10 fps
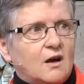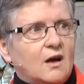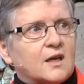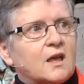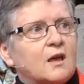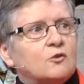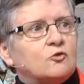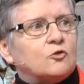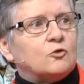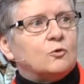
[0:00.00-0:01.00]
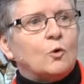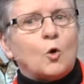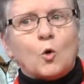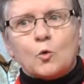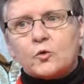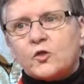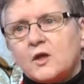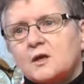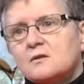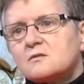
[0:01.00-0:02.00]
I can do all
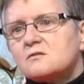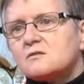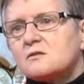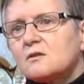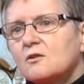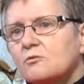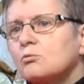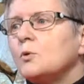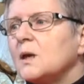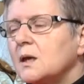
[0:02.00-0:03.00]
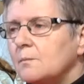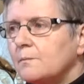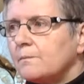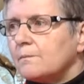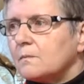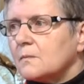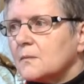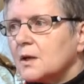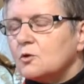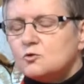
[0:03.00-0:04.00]
things through Him
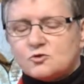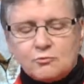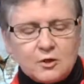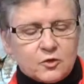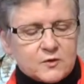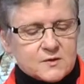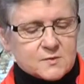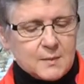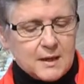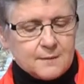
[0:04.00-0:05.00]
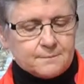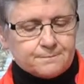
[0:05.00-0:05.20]
who strengthens me.